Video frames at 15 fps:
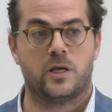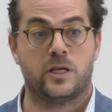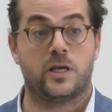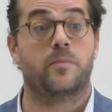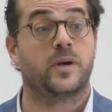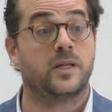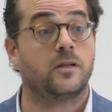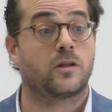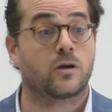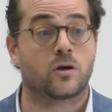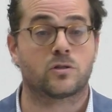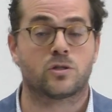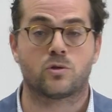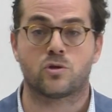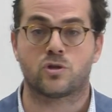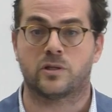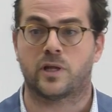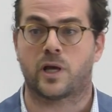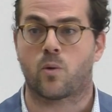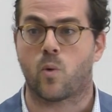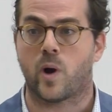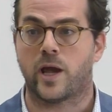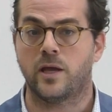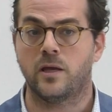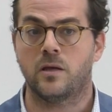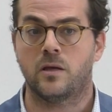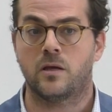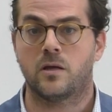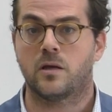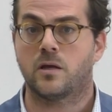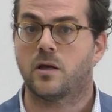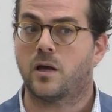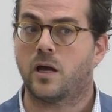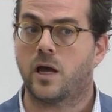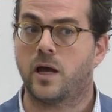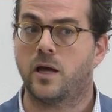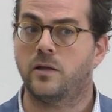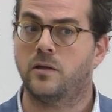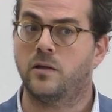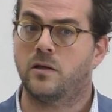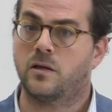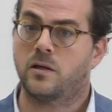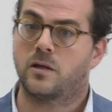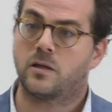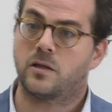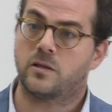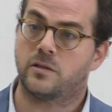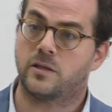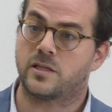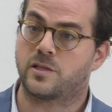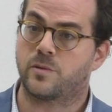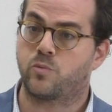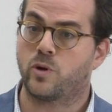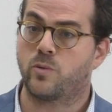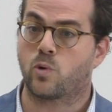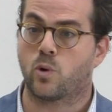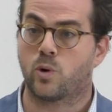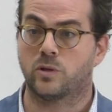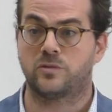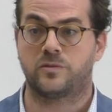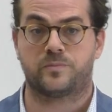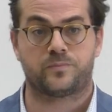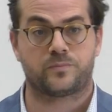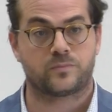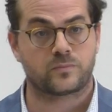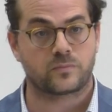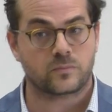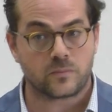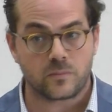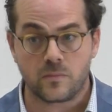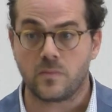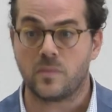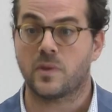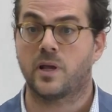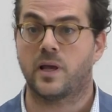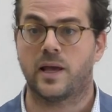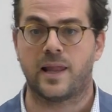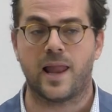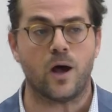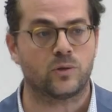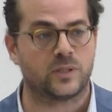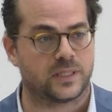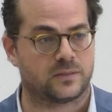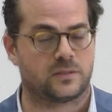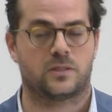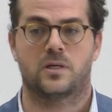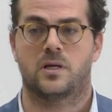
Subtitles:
He amended the Constitution that way, and the Supreme Court allowed it.